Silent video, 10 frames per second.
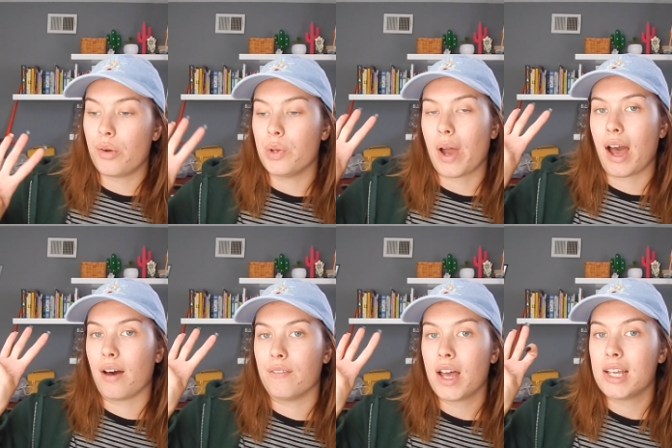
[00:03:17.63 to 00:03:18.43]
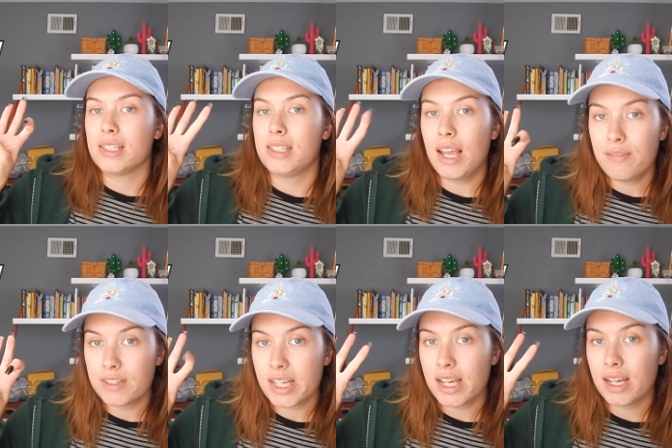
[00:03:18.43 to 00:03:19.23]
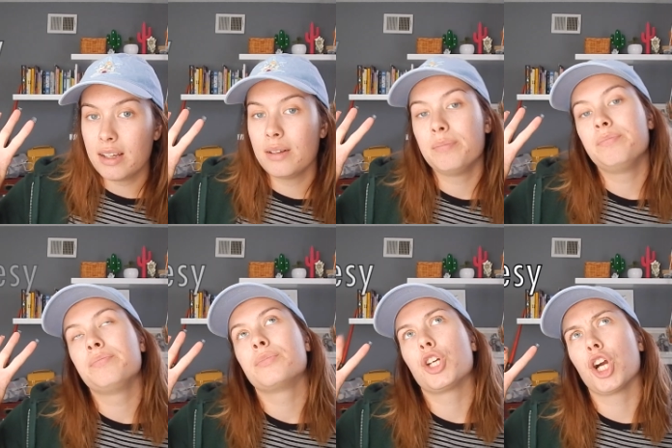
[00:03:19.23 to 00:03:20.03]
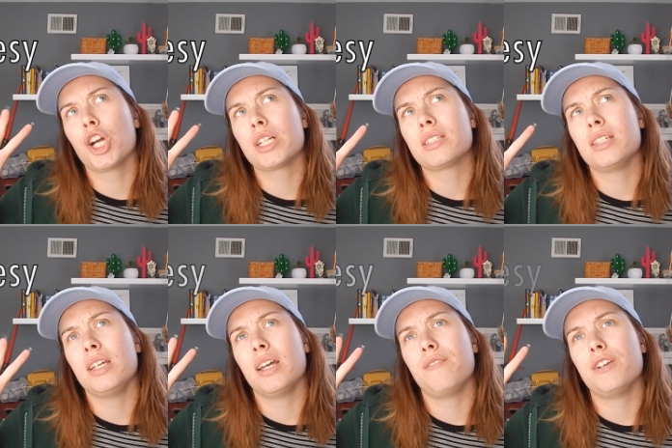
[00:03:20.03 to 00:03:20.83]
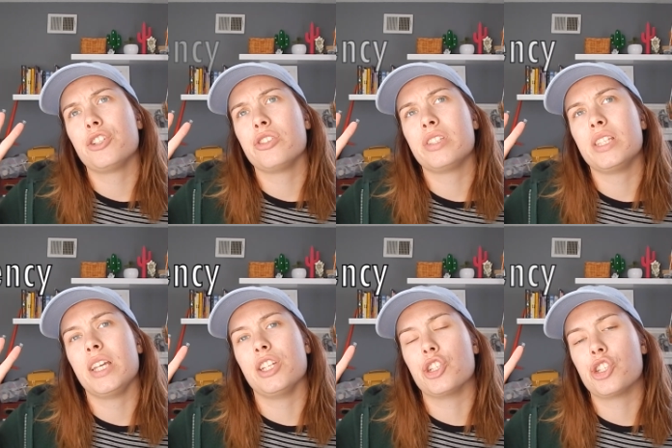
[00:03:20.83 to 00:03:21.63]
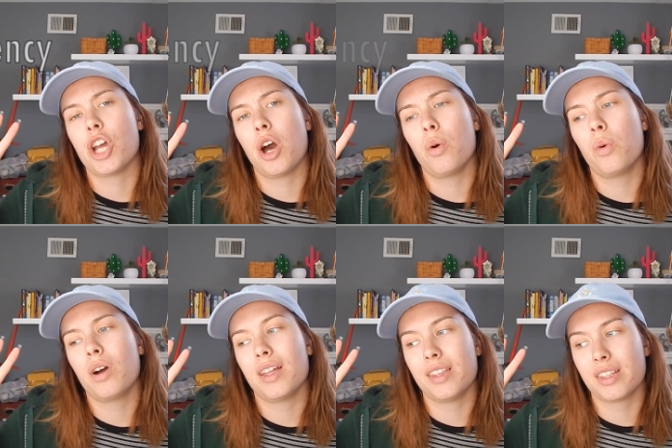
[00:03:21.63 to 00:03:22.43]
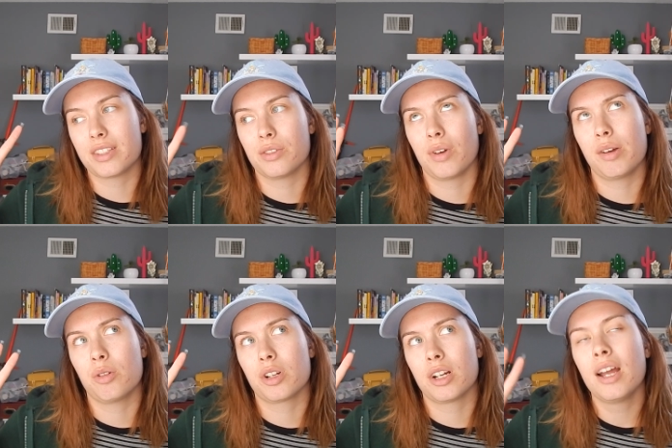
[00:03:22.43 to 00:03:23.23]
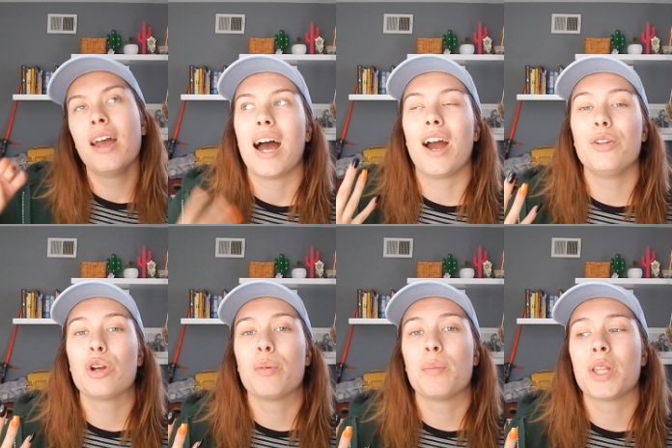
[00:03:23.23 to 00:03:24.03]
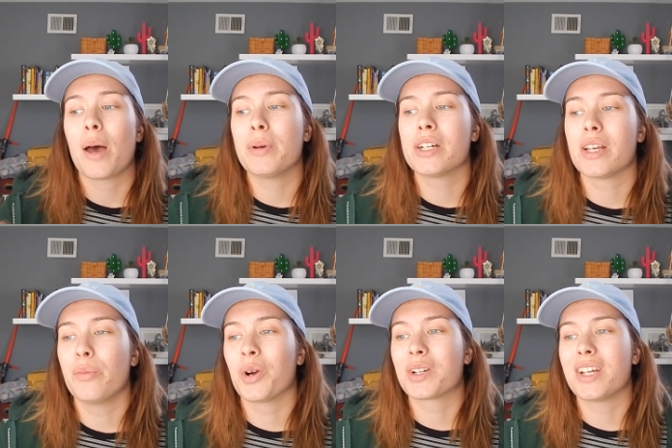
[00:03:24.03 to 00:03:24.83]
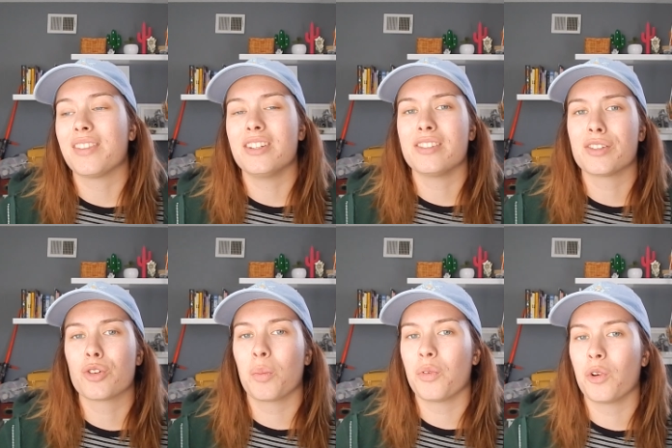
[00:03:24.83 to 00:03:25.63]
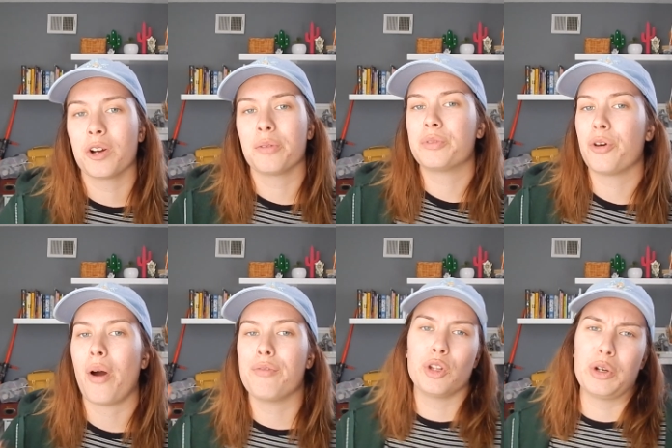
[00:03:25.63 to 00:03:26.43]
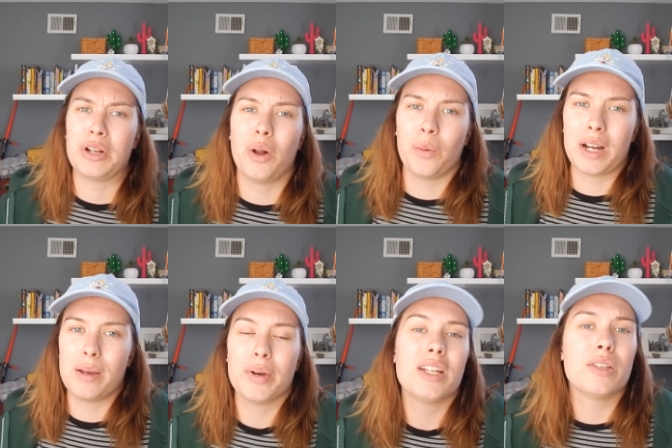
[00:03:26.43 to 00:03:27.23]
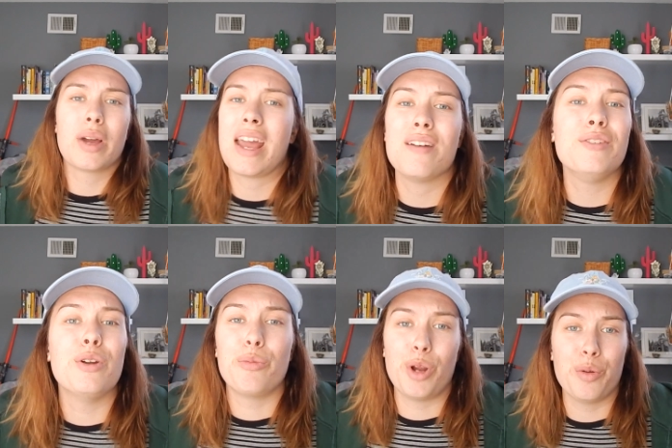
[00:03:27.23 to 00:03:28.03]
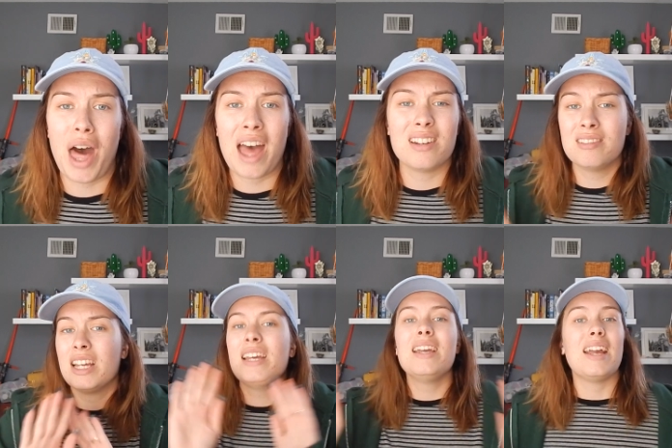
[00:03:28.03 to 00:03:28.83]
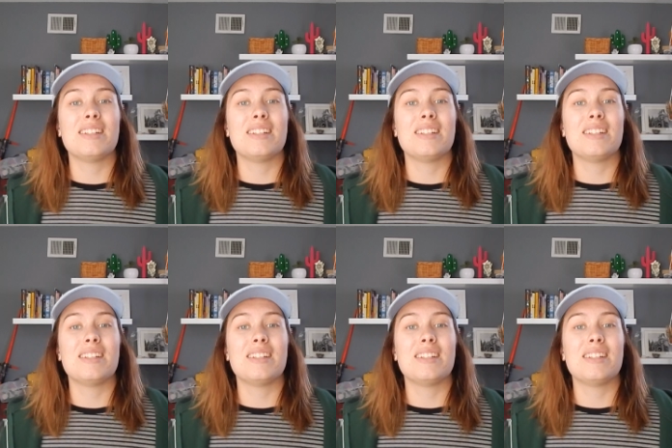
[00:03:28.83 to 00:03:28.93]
So you have safety, courtesy, efficiency, and show. I think that's the right order. I only remember that because I worked at the Disney store before, so I've learned it already, but it's okay if you don't know that.